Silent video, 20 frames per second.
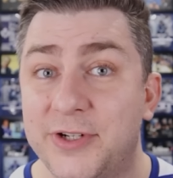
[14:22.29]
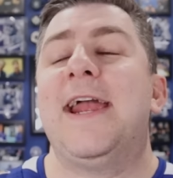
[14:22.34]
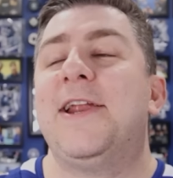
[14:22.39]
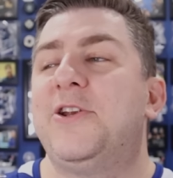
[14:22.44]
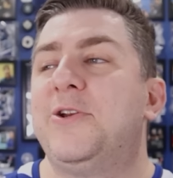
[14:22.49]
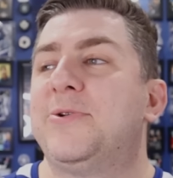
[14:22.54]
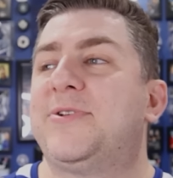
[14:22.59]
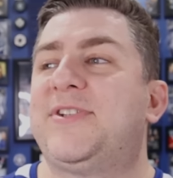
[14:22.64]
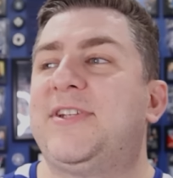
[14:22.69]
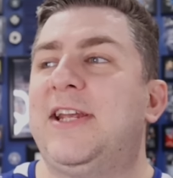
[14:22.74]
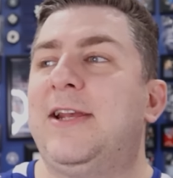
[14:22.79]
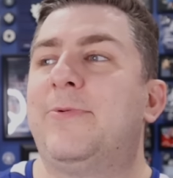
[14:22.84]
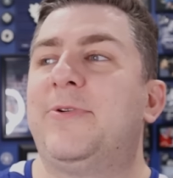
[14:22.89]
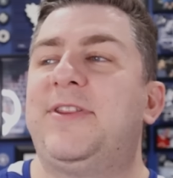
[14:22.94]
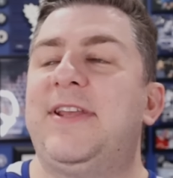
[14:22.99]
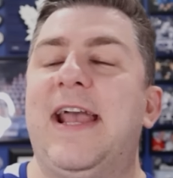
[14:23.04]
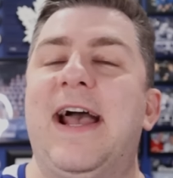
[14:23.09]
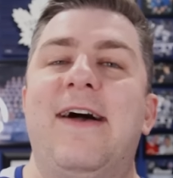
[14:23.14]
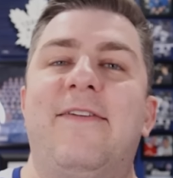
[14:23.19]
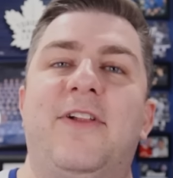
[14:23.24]
And you see
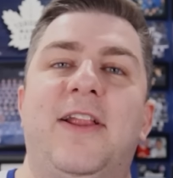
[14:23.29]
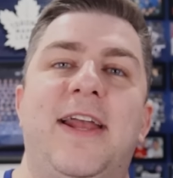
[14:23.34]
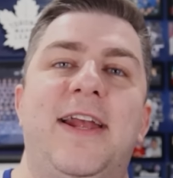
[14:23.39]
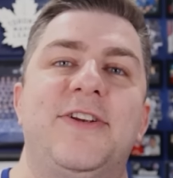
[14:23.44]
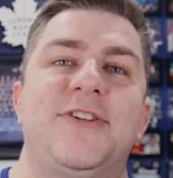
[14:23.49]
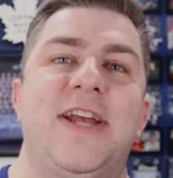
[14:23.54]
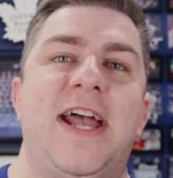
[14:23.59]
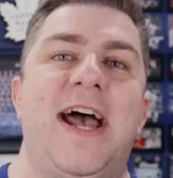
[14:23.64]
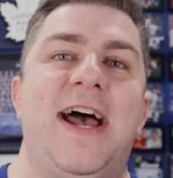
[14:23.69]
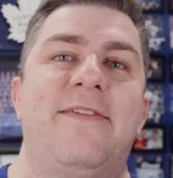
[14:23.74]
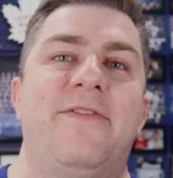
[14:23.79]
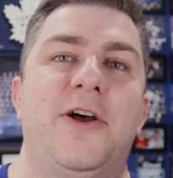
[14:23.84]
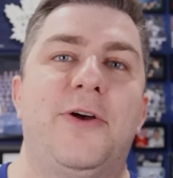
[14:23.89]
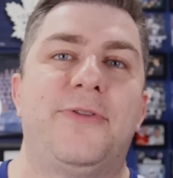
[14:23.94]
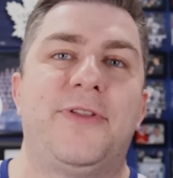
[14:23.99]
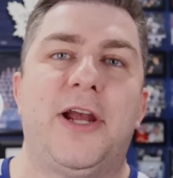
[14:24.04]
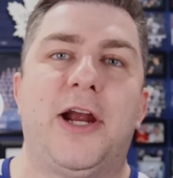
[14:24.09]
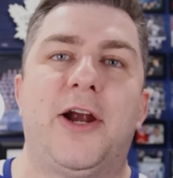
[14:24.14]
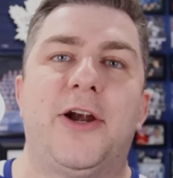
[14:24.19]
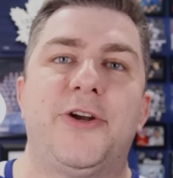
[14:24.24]
what the Avalanche have
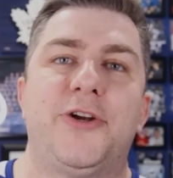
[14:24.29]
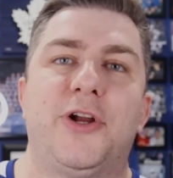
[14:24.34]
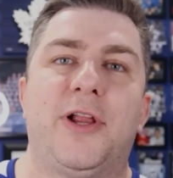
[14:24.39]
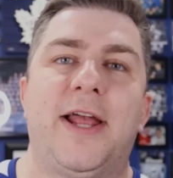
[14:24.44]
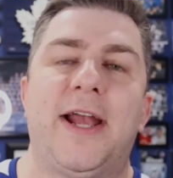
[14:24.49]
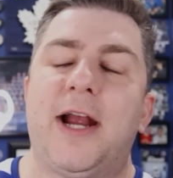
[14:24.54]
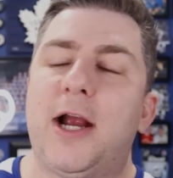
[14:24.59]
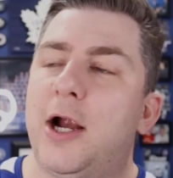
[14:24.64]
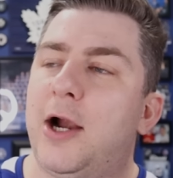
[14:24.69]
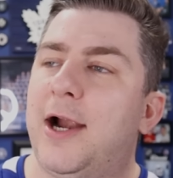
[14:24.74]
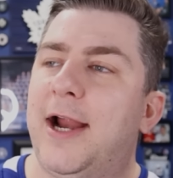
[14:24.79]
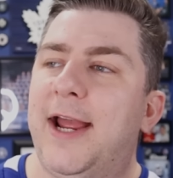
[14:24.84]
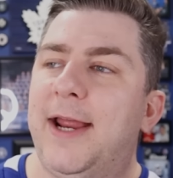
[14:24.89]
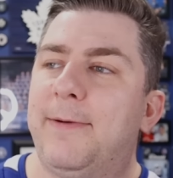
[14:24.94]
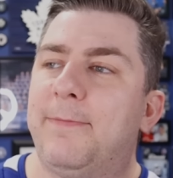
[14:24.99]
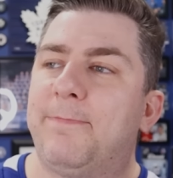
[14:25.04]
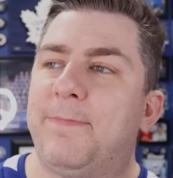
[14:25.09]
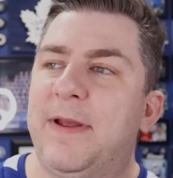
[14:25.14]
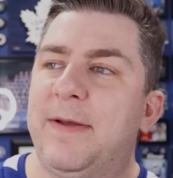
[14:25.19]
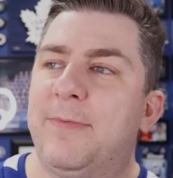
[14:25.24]
out there and you're like, all
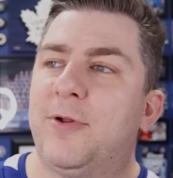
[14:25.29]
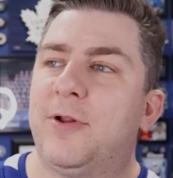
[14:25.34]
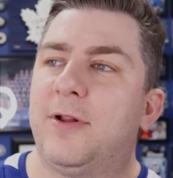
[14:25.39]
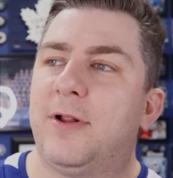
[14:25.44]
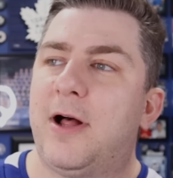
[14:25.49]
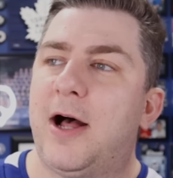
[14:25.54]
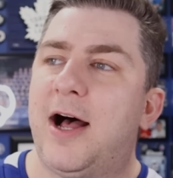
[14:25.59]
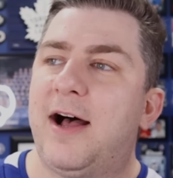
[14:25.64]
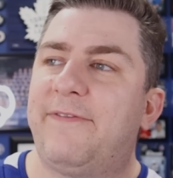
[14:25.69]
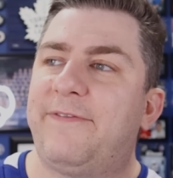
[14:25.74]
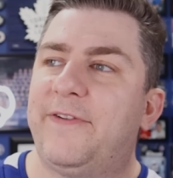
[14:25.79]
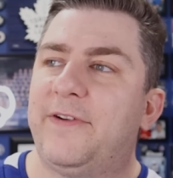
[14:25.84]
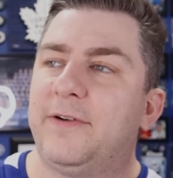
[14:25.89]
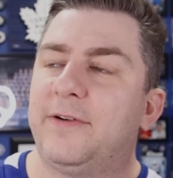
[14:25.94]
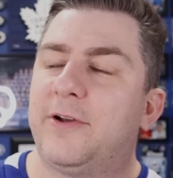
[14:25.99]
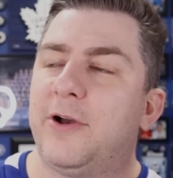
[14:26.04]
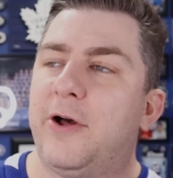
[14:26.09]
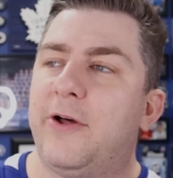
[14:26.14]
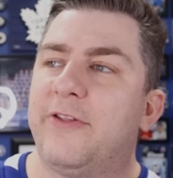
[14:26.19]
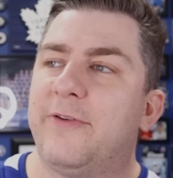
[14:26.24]
right, people
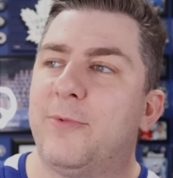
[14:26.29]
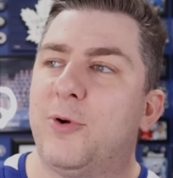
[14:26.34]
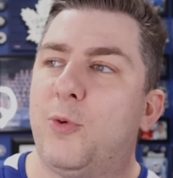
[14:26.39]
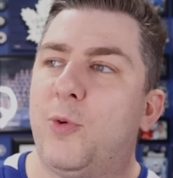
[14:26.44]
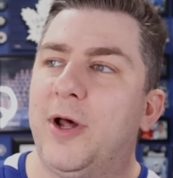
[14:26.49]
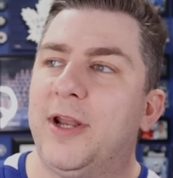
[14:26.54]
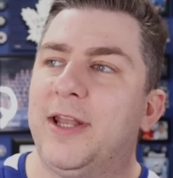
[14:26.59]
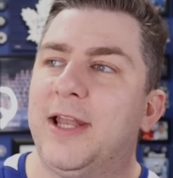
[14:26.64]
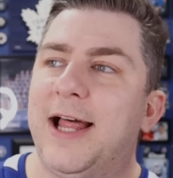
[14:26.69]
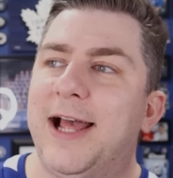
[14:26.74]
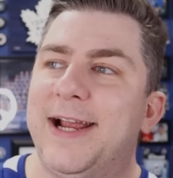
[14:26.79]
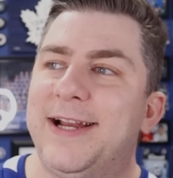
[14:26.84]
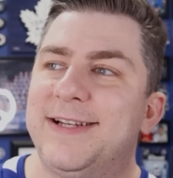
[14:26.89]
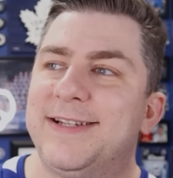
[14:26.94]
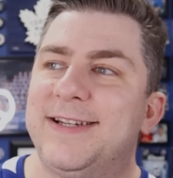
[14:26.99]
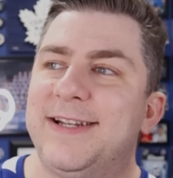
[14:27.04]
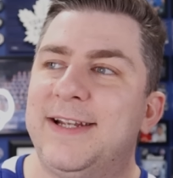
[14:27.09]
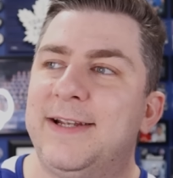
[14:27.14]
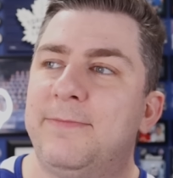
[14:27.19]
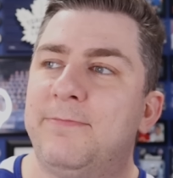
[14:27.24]
often call them a
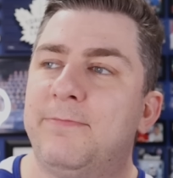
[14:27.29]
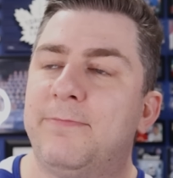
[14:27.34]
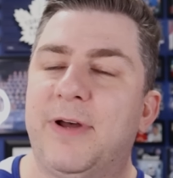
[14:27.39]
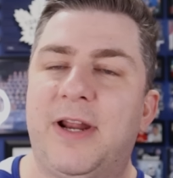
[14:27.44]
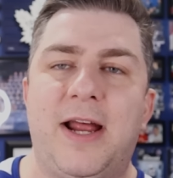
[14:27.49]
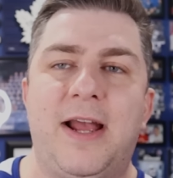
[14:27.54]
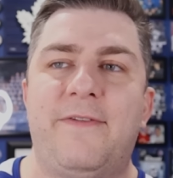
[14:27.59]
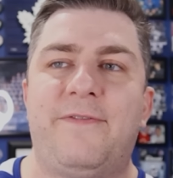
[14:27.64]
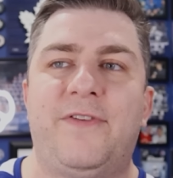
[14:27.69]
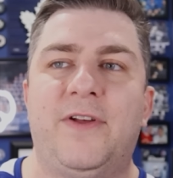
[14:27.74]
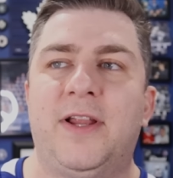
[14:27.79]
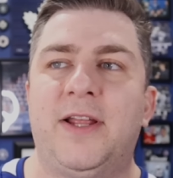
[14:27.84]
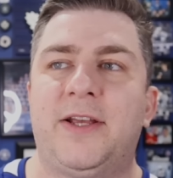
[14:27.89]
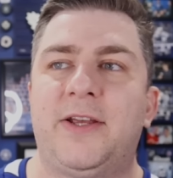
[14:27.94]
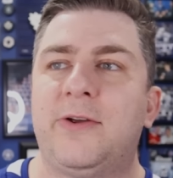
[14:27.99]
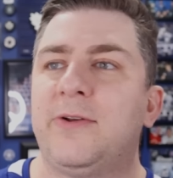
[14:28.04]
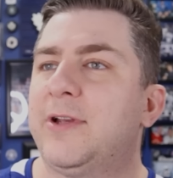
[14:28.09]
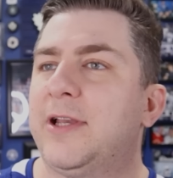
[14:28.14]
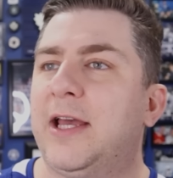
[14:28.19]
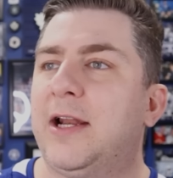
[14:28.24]
one-line team, but I feel
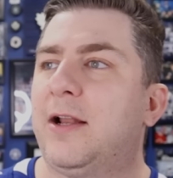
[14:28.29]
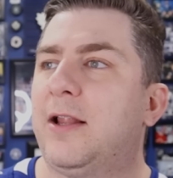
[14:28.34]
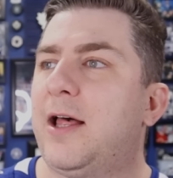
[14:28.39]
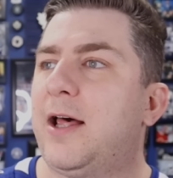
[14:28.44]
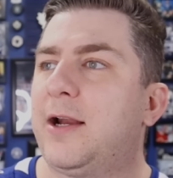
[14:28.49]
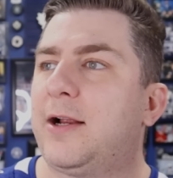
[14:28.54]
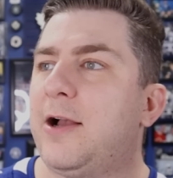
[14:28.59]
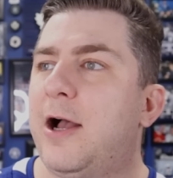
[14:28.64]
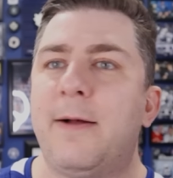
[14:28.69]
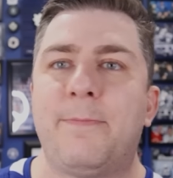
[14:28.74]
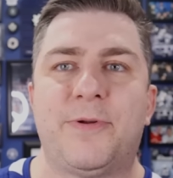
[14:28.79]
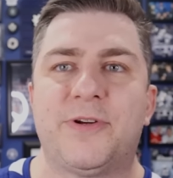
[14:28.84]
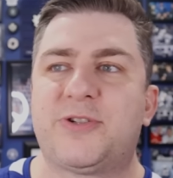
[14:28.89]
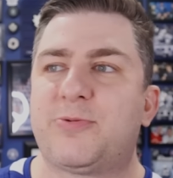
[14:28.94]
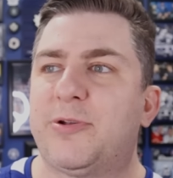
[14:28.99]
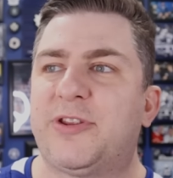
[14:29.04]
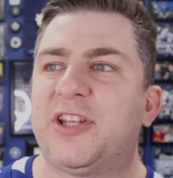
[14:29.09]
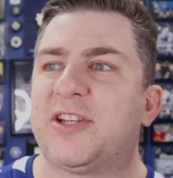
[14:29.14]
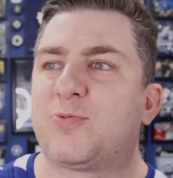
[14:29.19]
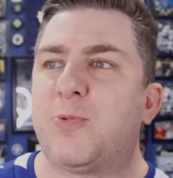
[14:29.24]
like you can get a lot
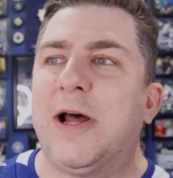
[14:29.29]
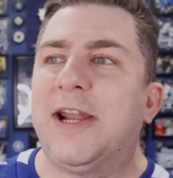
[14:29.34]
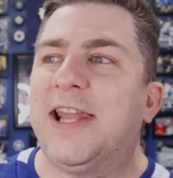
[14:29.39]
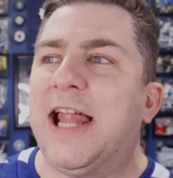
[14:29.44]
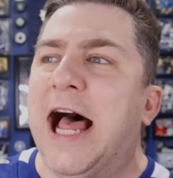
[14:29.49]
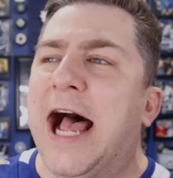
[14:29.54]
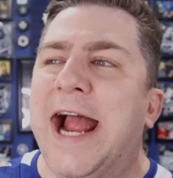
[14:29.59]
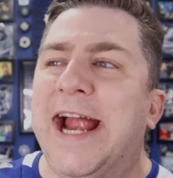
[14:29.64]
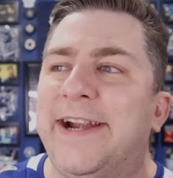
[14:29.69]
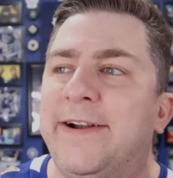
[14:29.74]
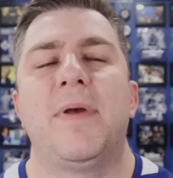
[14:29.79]
accomplished with this one line.